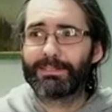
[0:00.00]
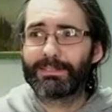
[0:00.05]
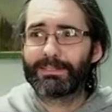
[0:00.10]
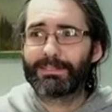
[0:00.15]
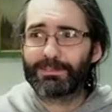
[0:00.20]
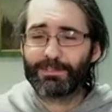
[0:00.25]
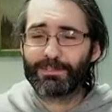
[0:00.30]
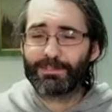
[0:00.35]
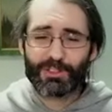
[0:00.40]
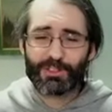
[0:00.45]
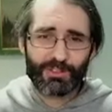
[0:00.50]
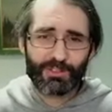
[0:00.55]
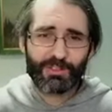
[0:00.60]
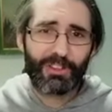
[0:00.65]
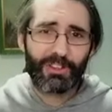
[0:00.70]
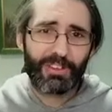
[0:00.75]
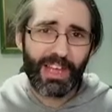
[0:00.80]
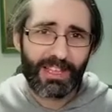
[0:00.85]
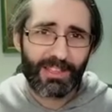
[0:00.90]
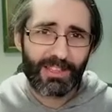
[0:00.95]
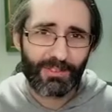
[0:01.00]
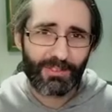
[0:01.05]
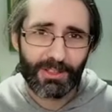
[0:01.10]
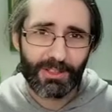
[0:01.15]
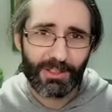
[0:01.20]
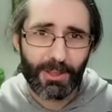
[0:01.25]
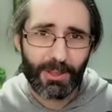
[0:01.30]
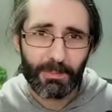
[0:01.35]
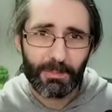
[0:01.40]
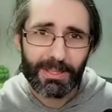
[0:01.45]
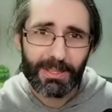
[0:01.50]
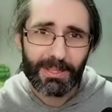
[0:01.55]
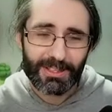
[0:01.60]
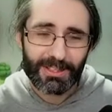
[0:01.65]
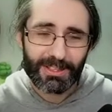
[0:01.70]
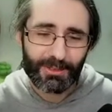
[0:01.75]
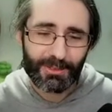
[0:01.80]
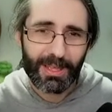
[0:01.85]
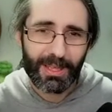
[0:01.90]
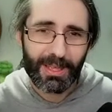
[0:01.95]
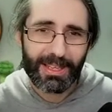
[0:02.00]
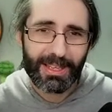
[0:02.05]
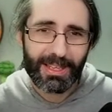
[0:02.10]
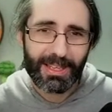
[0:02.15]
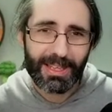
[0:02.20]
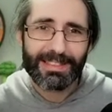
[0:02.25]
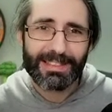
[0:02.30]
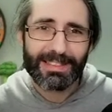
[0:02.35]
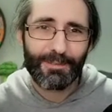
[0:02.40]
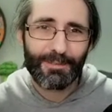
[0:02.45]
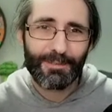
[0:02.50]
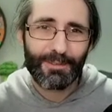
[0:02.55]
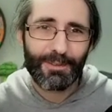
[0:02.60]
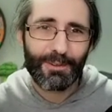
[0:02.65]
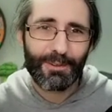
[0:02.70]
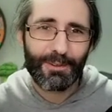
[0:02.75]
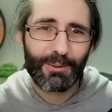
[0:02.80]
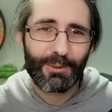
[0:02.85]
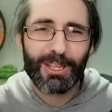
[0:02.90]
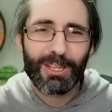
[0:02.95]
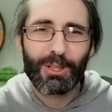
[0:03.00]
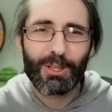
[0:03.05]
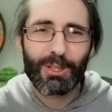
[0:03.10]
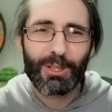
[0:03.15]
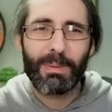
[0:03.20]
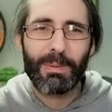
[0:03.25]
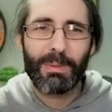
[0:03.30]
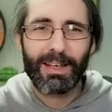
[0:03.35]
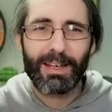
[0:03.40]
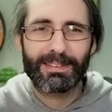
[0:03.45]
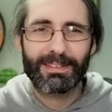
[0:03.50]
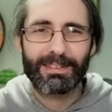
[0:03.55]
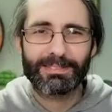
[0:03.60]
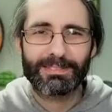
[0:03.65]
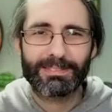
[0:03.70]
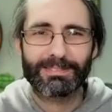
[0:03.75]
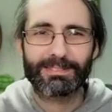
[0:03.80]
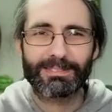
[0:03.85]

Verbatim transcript: First of all, thanks for the compliment. It's really nice. I feel really good about it.